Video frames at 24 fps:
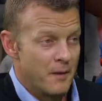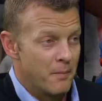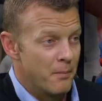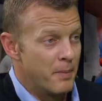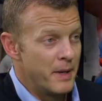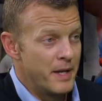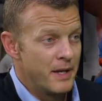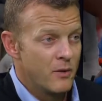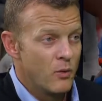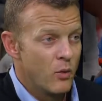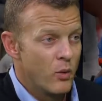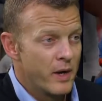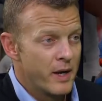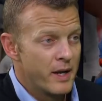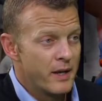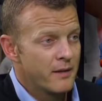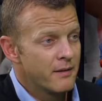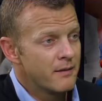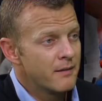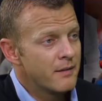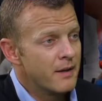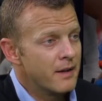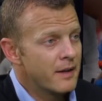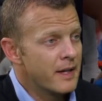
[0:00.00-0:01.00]
big
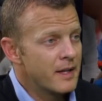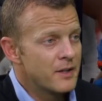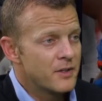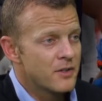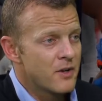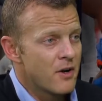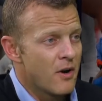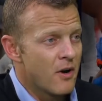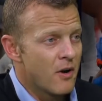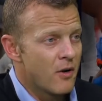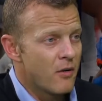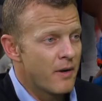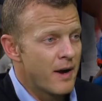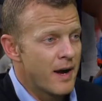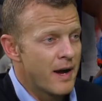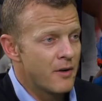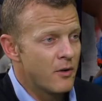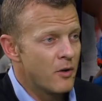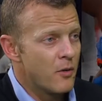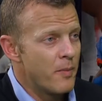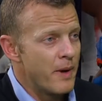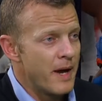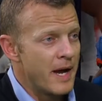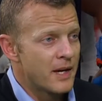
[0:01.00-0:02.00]
win against
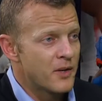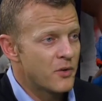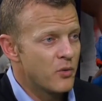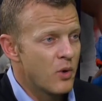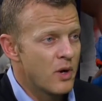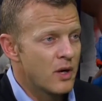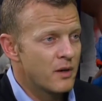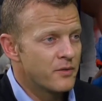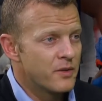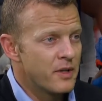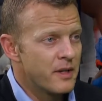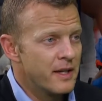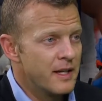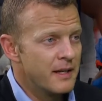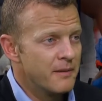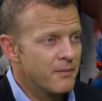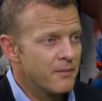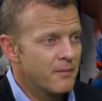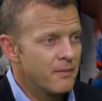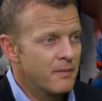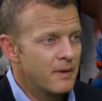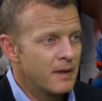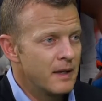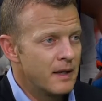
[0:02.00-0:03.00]
Colorado, a Pac 12
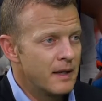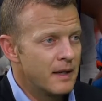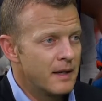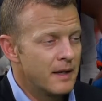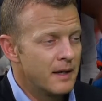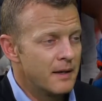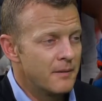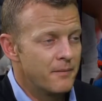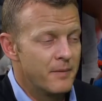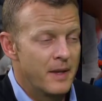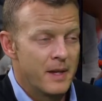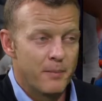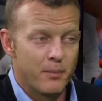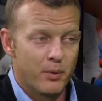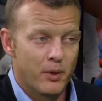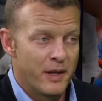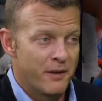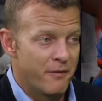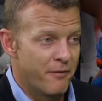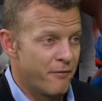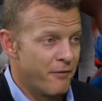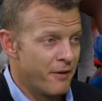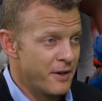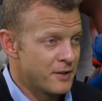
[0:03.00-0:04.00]
team. Uh, they
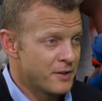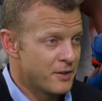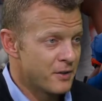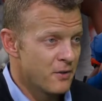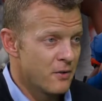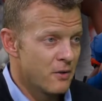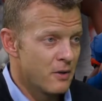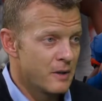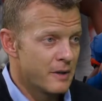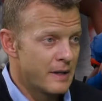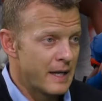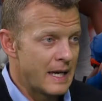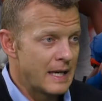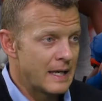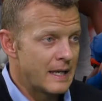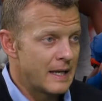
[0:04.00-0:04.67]
played physical in that